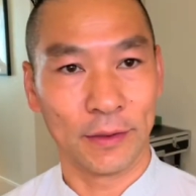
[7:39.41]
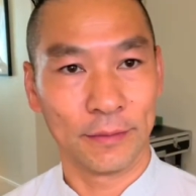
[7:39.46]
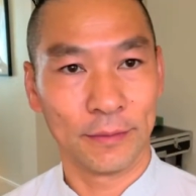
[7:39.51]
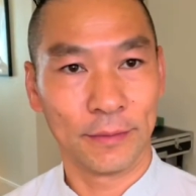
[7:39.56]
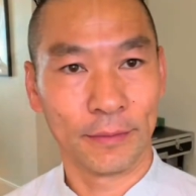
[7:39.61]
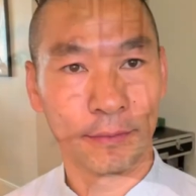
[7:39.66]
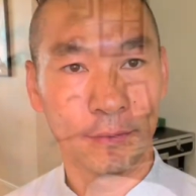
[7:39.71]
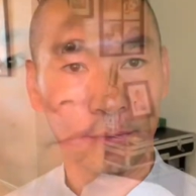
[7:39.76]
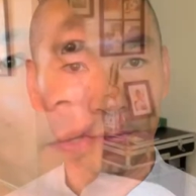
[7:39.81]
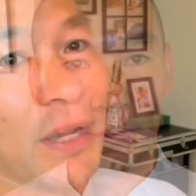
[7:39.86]
I
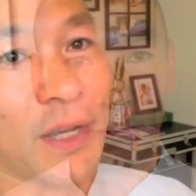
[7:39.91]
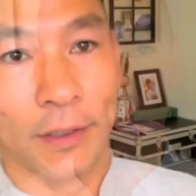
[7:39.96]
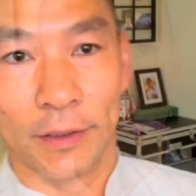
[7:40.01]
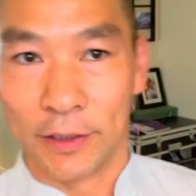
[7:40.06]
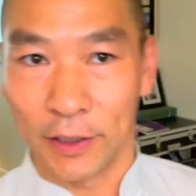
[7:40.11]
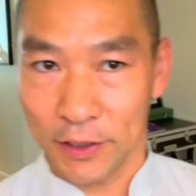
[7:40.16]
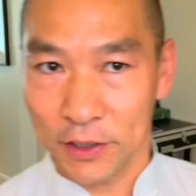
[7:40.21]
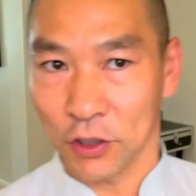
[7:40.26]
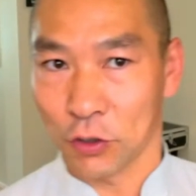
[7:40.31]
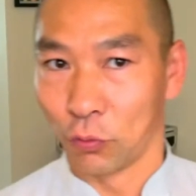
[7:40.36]
make
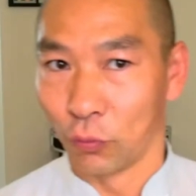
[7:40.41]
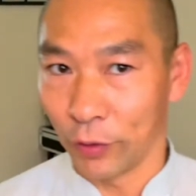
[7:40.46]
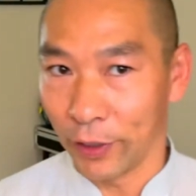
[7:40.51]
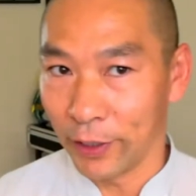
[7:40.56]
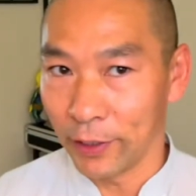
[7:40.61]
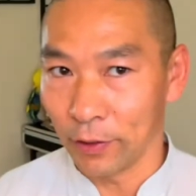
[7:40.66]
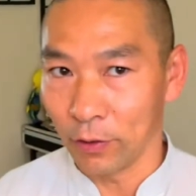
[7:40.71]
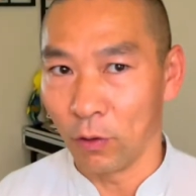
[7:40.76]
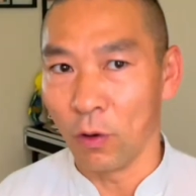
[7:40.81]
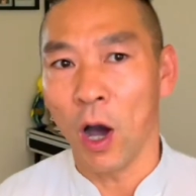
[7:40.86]
this
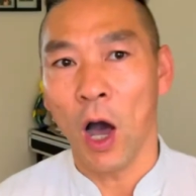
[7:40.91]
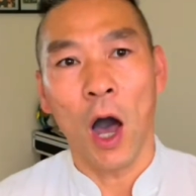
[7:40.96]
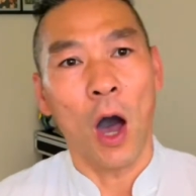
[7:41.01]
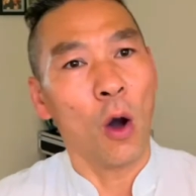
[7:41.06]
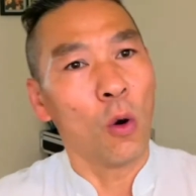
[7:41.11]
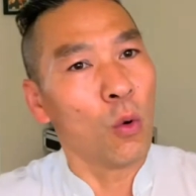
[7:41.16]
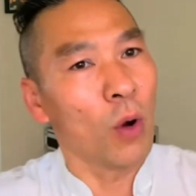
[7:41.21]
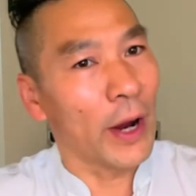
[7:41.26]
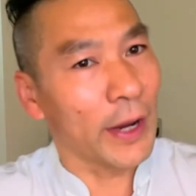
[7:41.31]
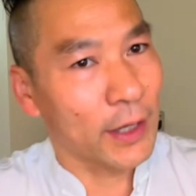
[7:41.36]
video,
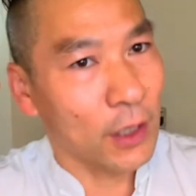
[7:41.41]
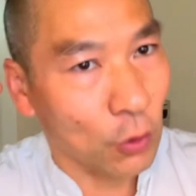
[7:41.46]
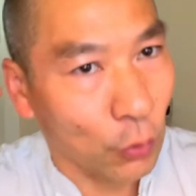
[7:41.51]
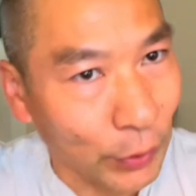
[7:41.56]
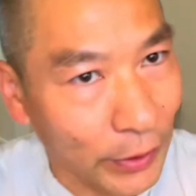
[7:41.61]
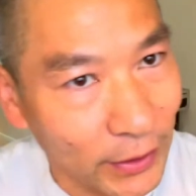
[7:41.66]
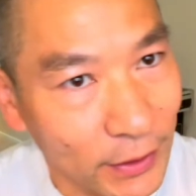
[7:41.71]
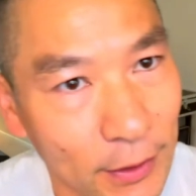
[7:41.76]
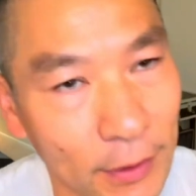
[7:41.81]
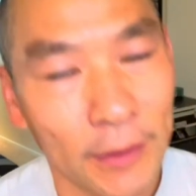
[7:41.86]
how I
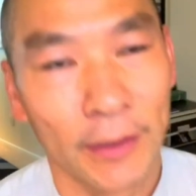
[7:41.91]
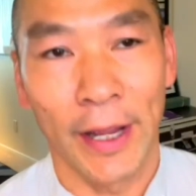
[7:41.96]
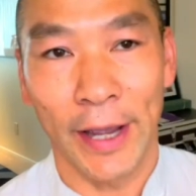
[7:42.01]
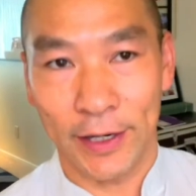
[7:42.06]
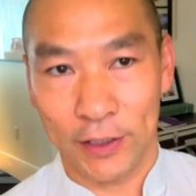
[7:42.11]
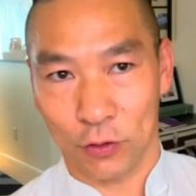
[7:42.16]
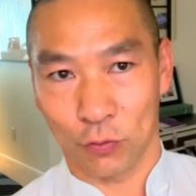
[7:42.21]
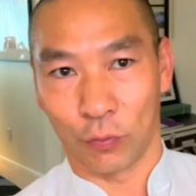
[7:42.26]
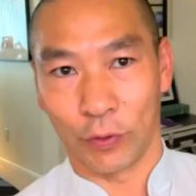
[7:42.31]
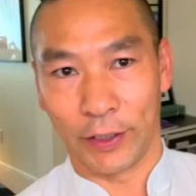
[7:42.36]
create the
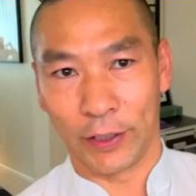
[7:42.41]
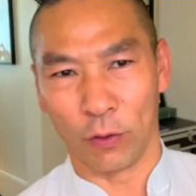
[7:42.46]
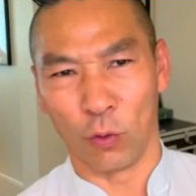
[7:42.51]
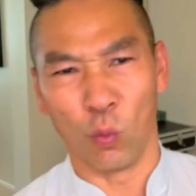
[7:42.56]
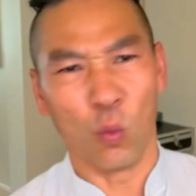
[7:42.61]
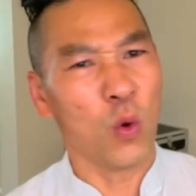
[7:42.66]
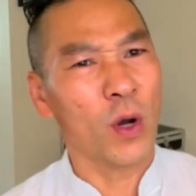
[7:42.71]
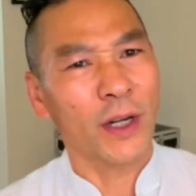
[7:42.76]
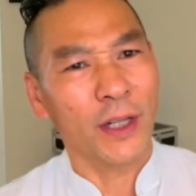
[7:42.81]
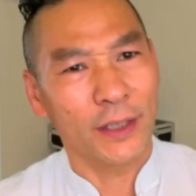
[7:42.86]
next video,
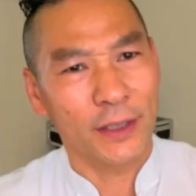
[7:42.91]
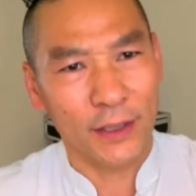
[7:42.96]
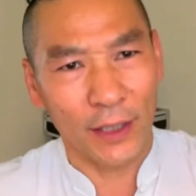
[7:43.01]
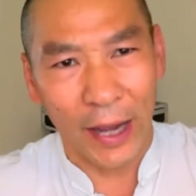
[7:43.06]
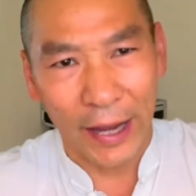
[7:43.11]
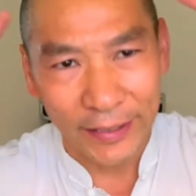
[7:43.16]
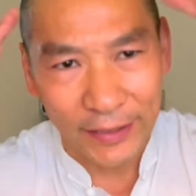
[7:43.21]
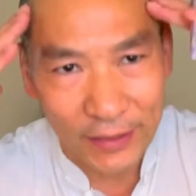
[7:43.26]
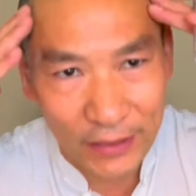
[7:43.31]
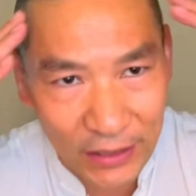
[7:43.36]
what is
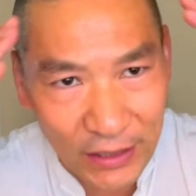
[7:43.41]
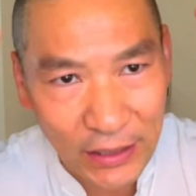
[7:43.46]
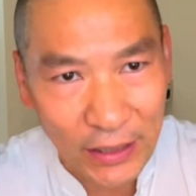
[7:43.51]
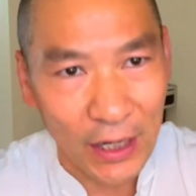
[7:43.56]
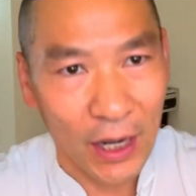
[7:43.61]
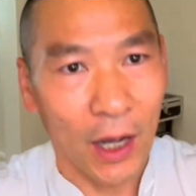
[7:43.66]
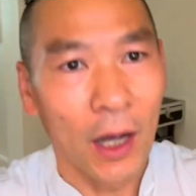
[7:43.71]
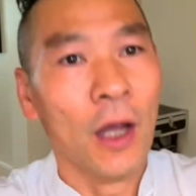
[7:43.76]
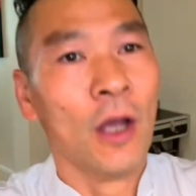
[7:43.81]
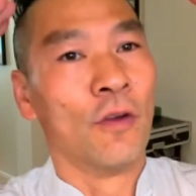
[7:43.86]

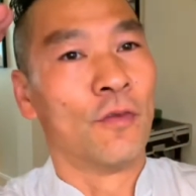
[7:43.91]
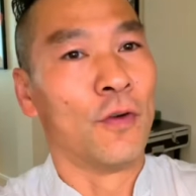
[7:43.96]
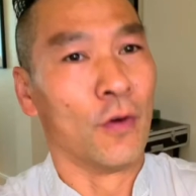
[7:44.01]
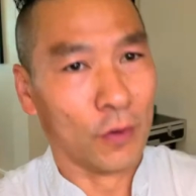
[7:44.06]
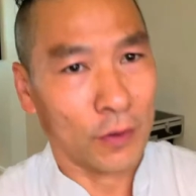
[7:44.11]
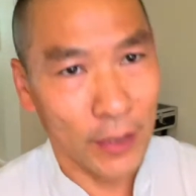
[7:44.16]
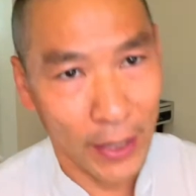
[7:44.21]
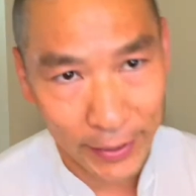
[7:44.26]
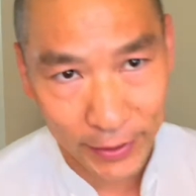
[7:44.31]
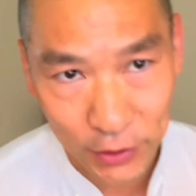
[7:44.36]
idea for
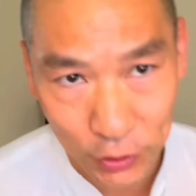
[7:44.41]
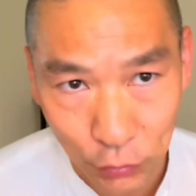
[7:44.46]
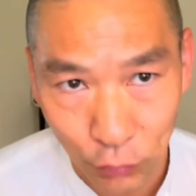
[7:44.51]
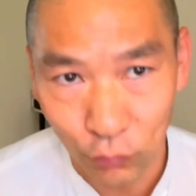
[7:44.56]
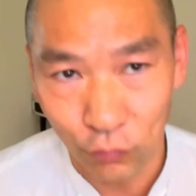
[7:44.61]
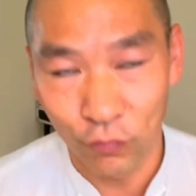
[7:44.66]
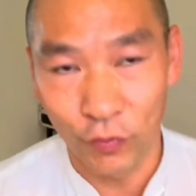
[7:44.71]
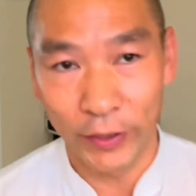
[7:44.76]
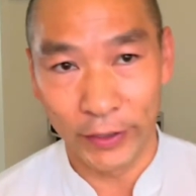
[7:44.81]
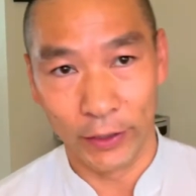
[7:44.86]
next
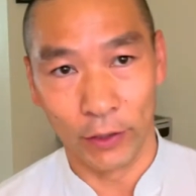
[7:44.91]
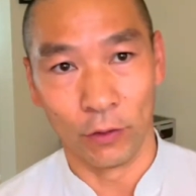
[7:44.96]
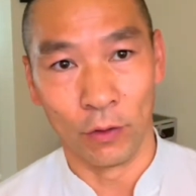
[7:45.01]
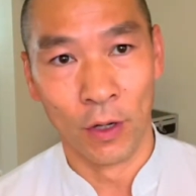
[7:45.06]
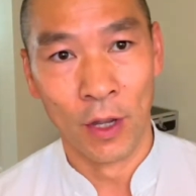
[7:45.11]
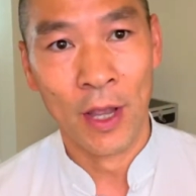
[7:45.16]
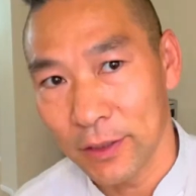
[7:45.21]
video.